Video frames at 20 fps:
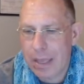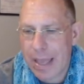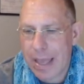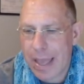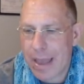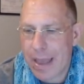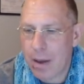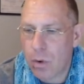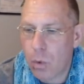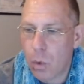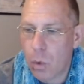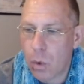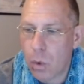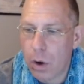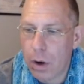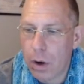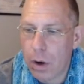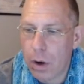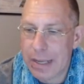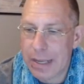
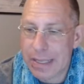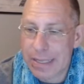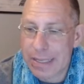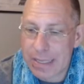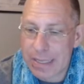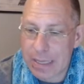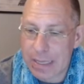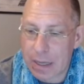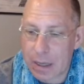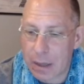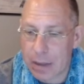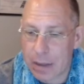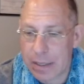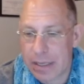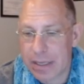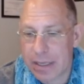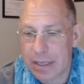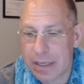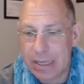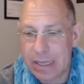or uh,
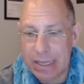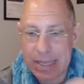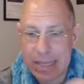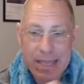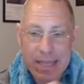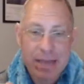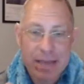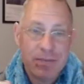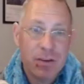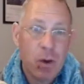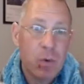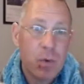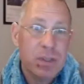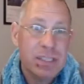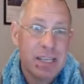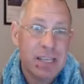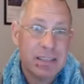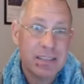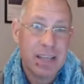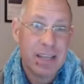if no one
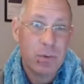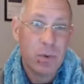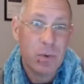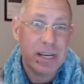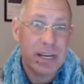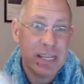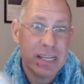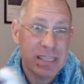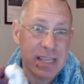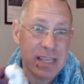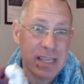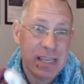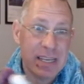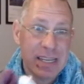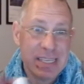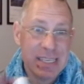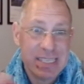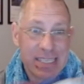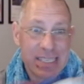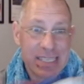says they want any any
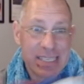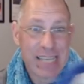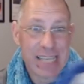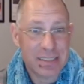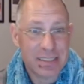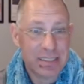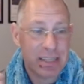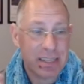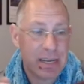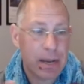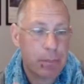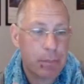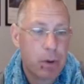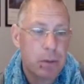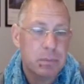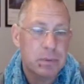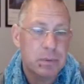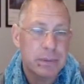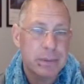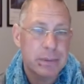sets, then I
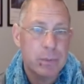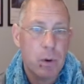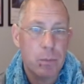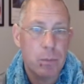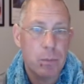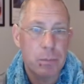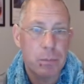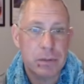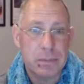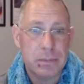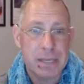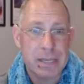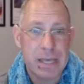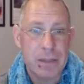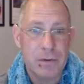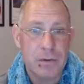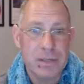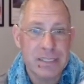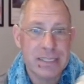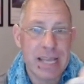probably won't put them together
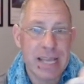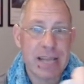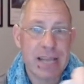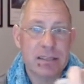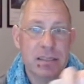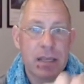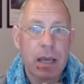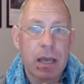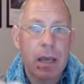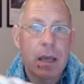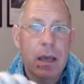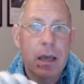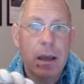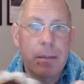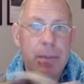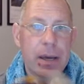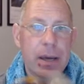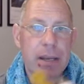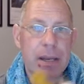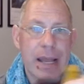as sets.
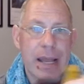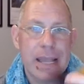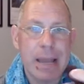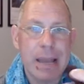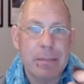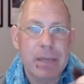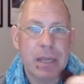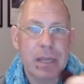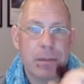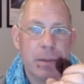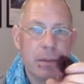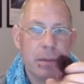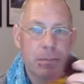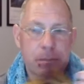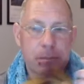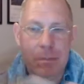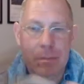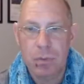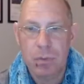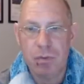But I am going to be
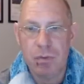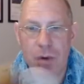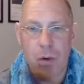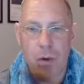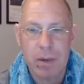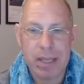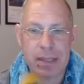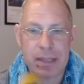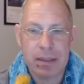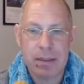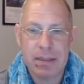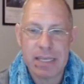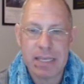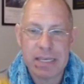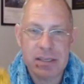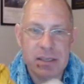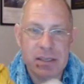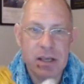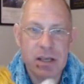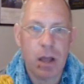throwing
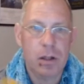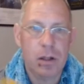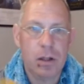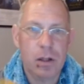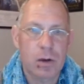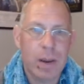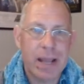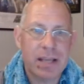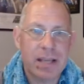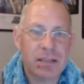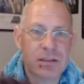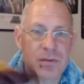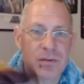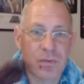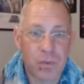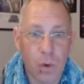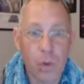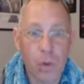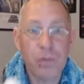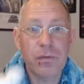these colorways
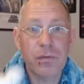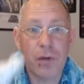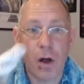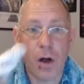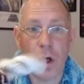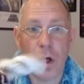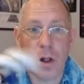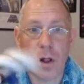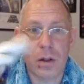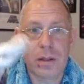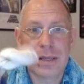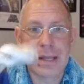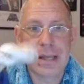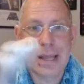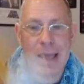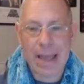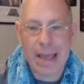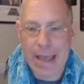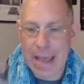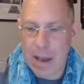for fall
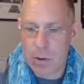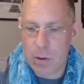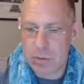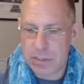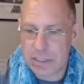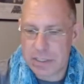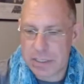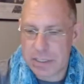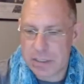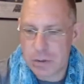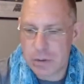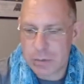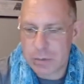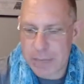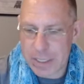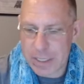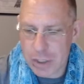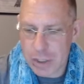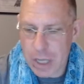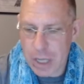out into my
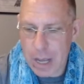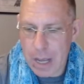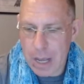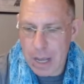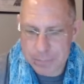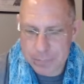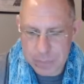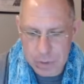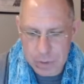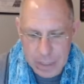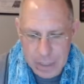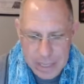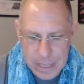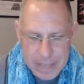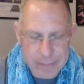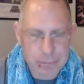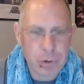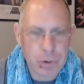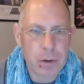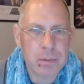shop,
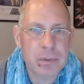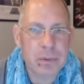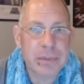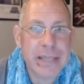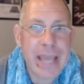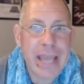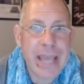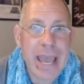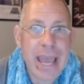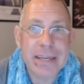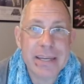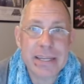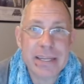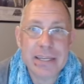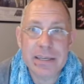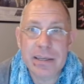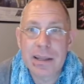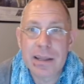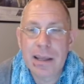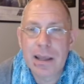and probably add in
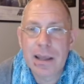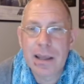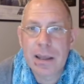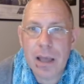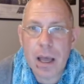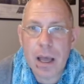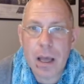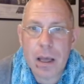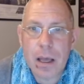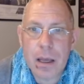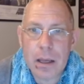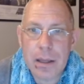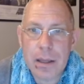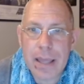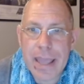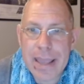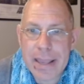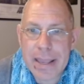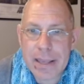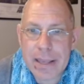uh,
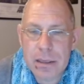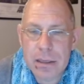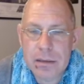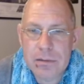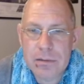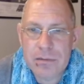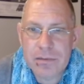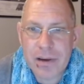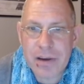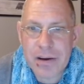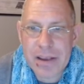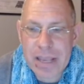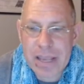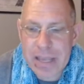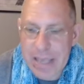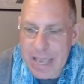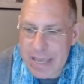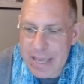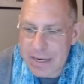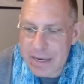a
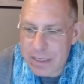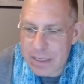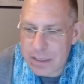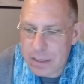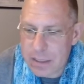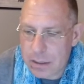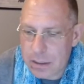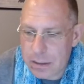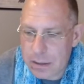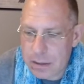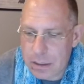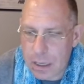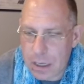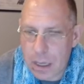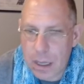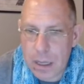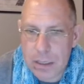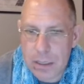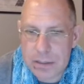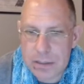variegated
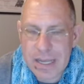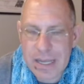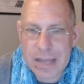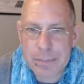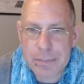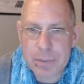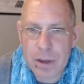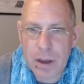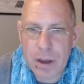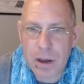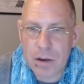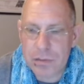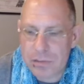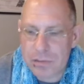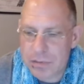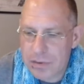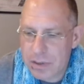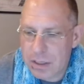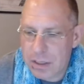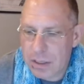uh, type of
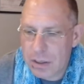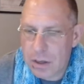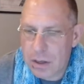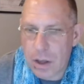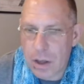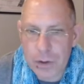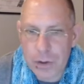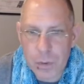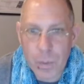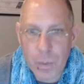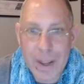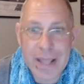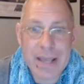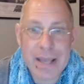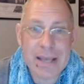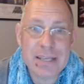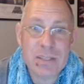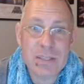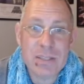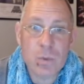colorway
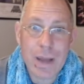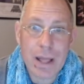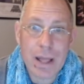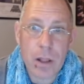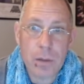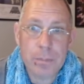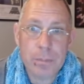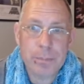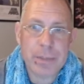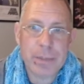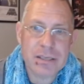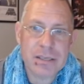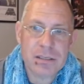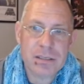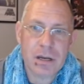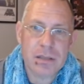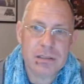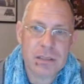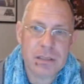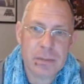as well, based
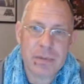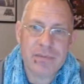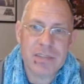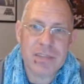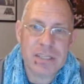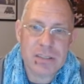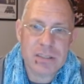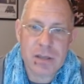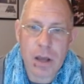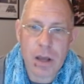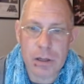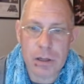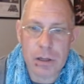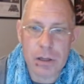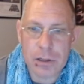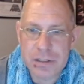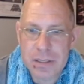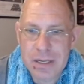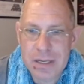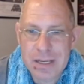on some of these colors,
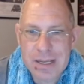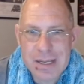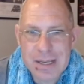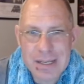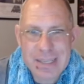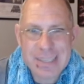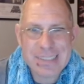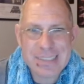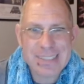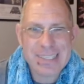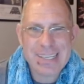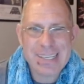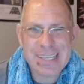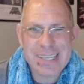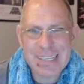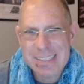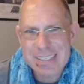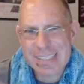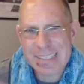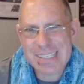because
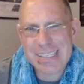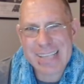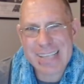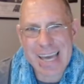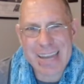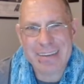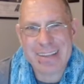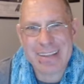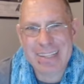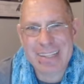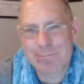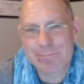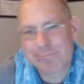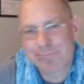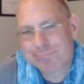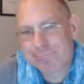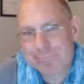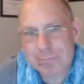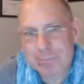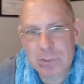it's just kind of
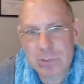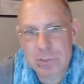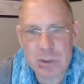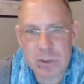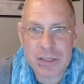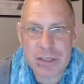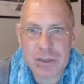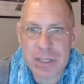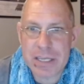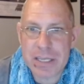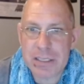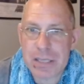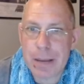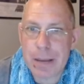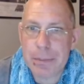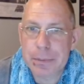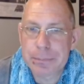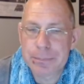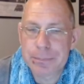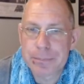change things up.
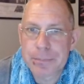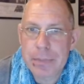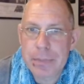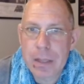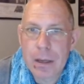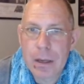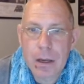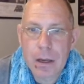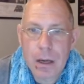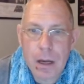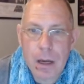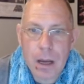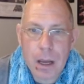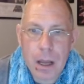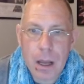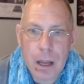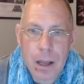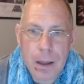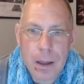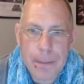
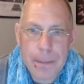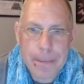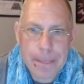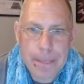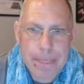Um,